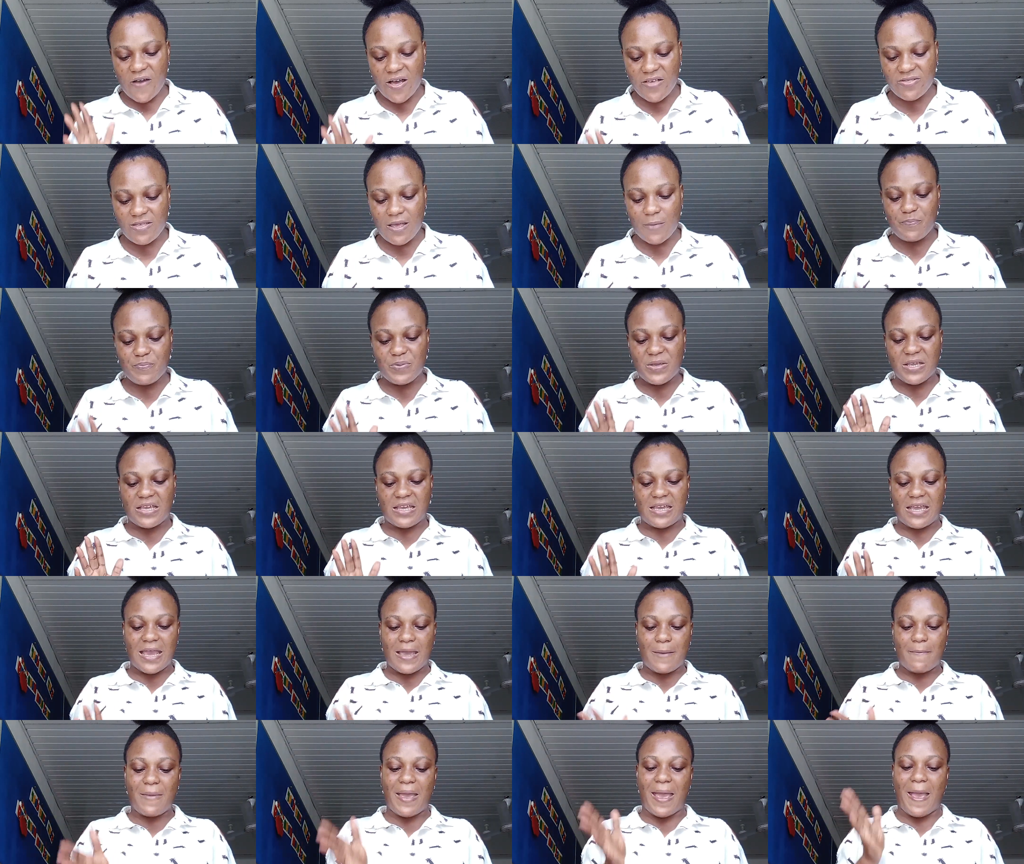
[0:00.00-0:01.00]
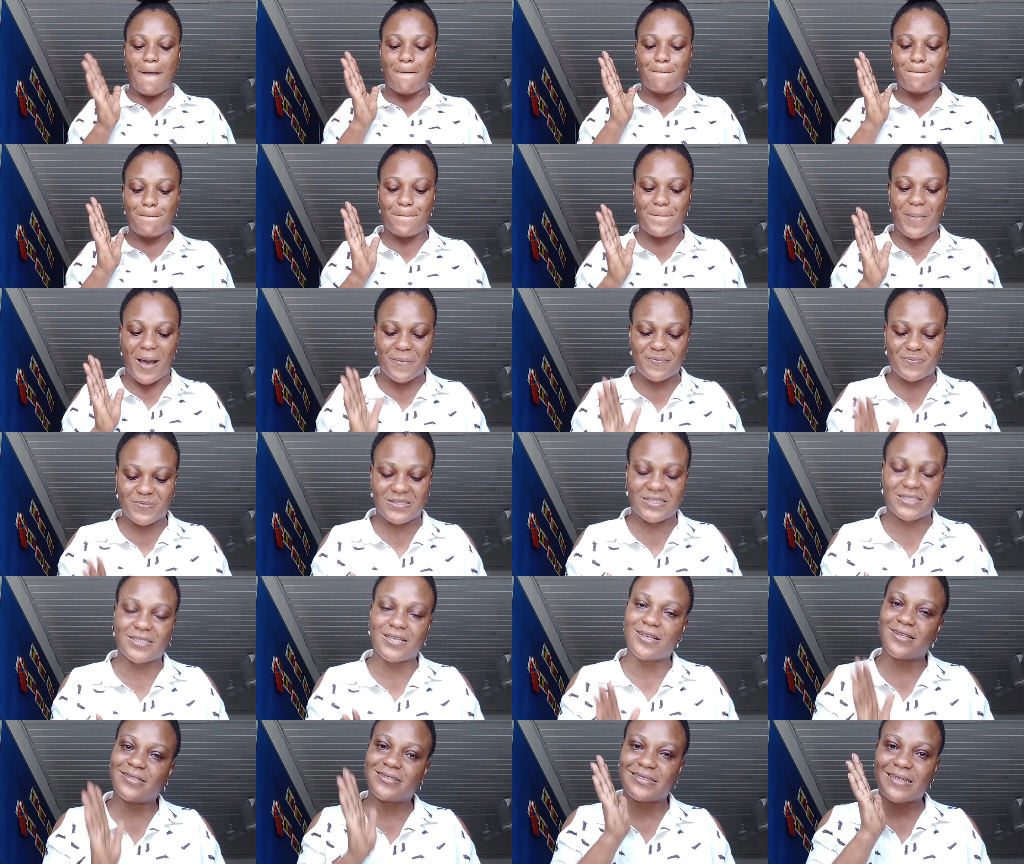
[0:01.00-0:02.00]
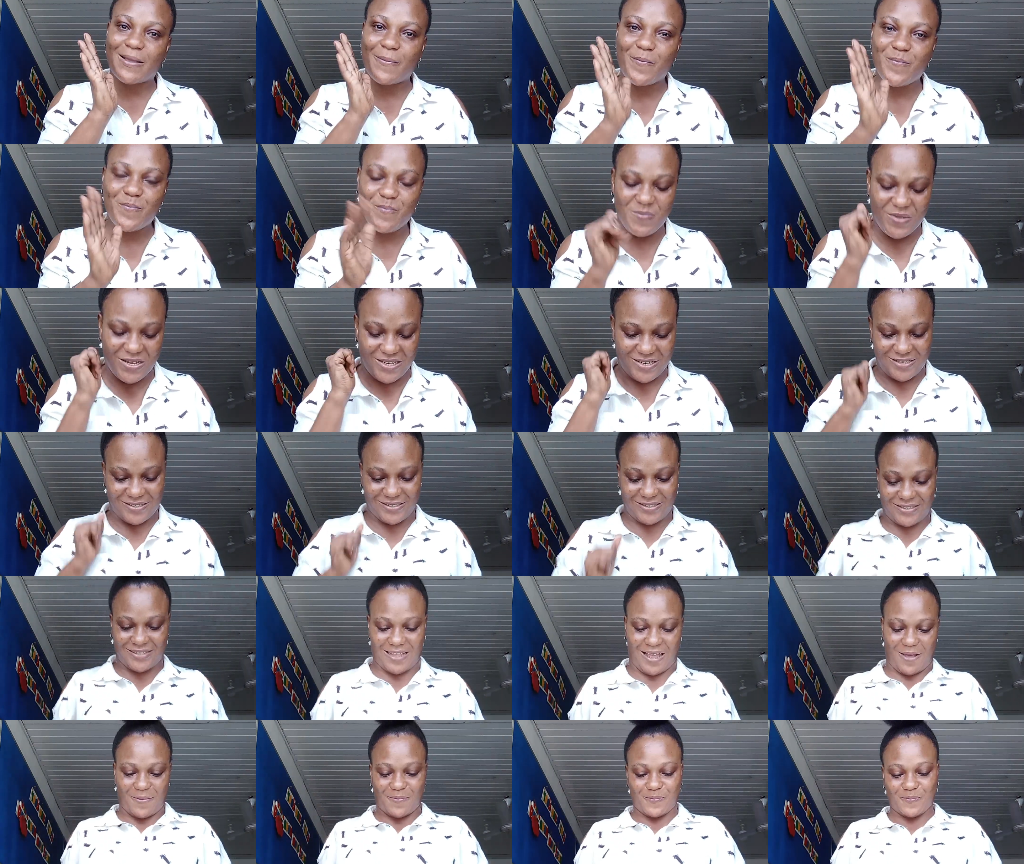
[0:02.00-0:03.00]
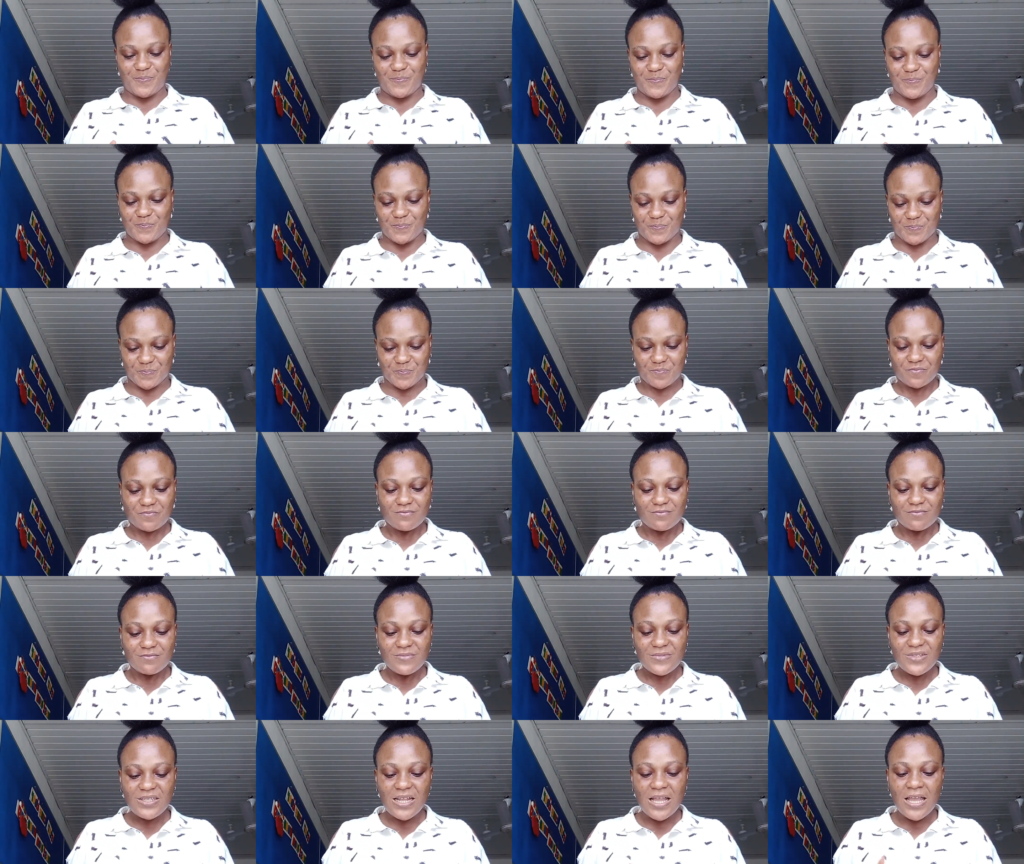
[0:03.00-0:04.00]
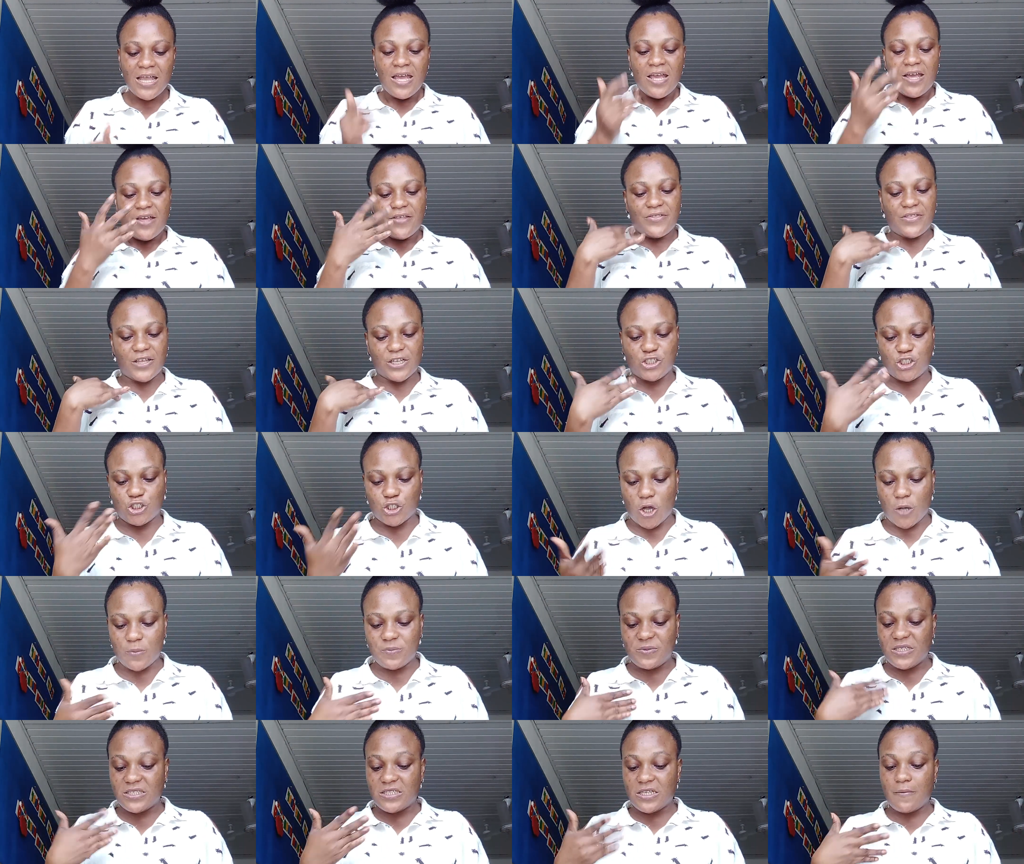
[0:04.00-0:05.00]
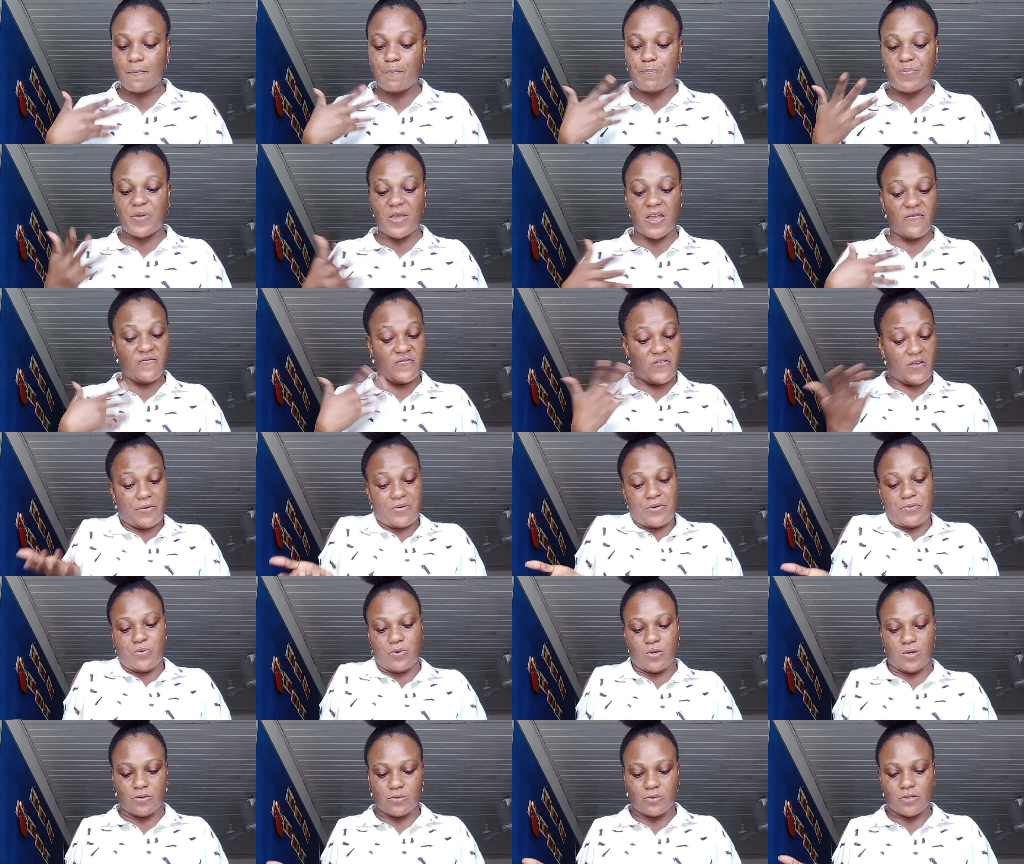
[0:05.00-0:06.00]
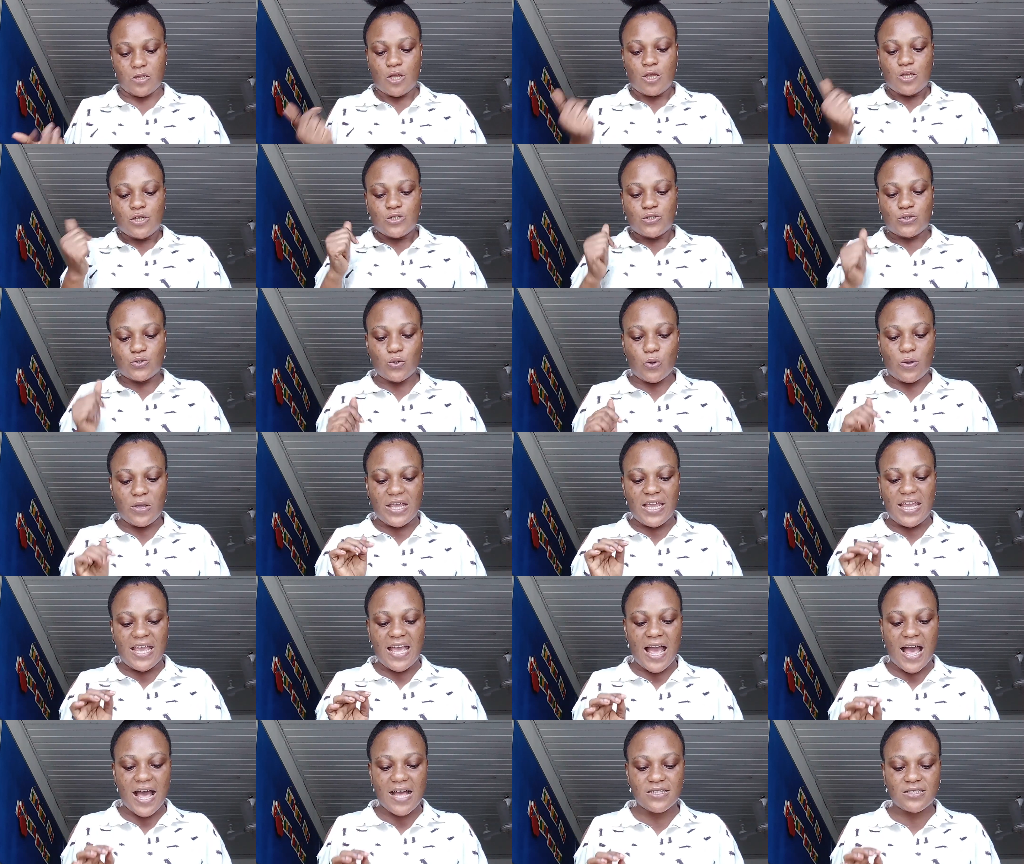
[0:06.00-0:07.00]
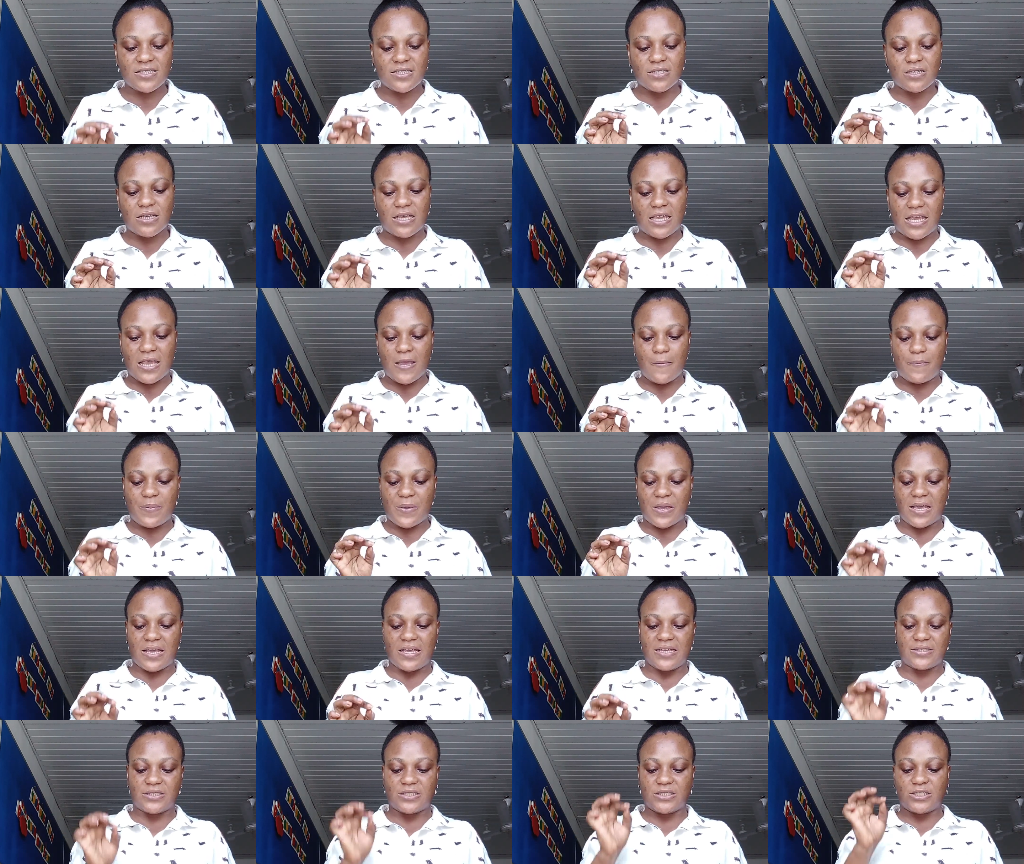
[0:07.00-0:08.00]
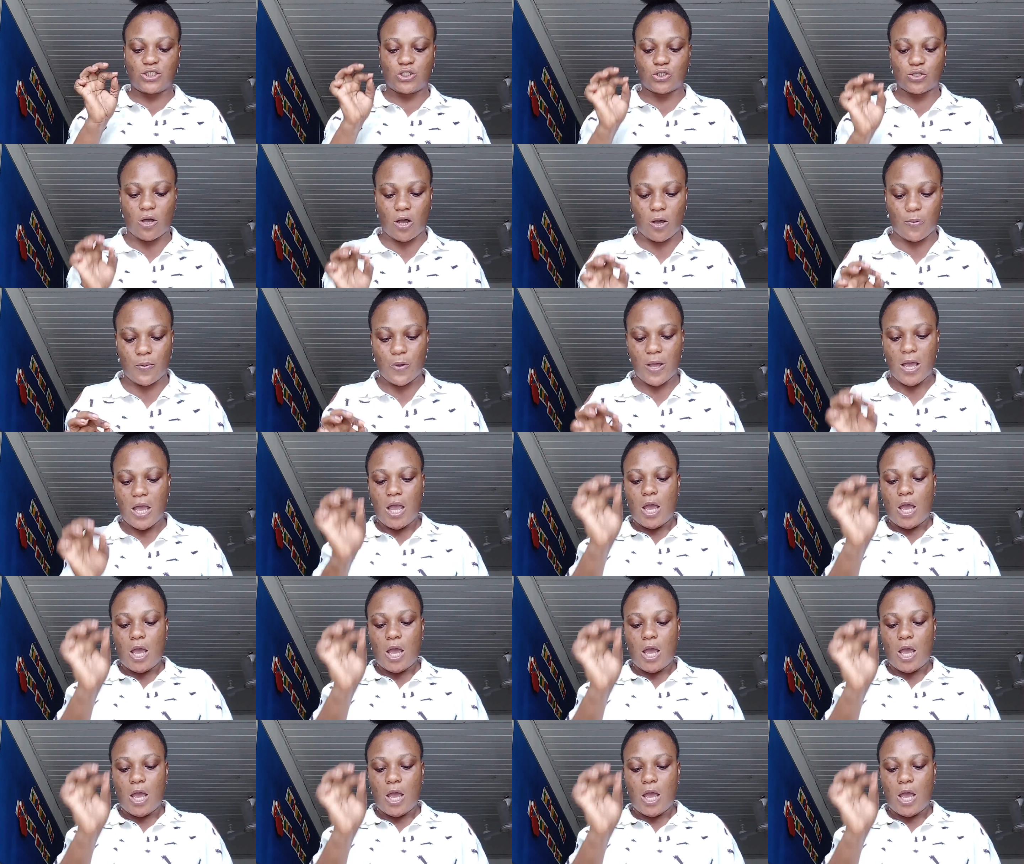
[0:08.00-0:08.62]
father became a Baptist minister. The job didn't pay very well, so he had to keep his job